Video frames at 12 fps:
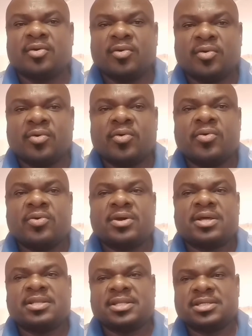who
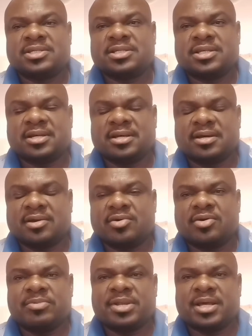this
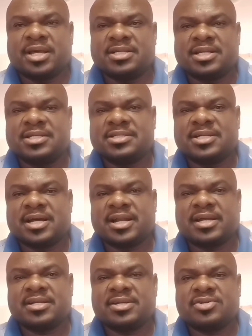communication is
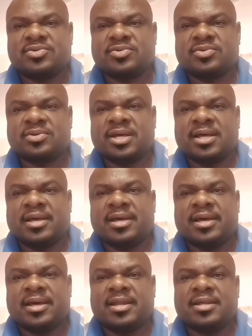directed to.
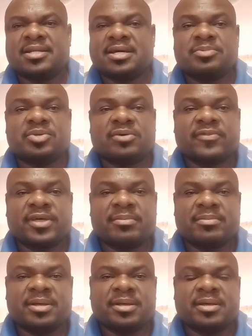And in terms of the
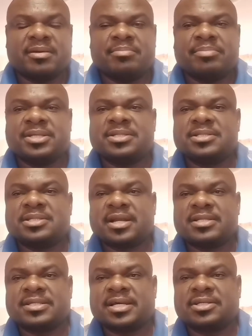business
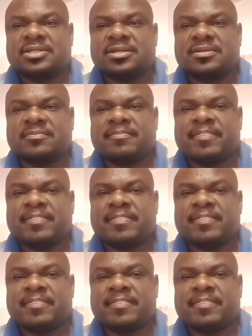transaction,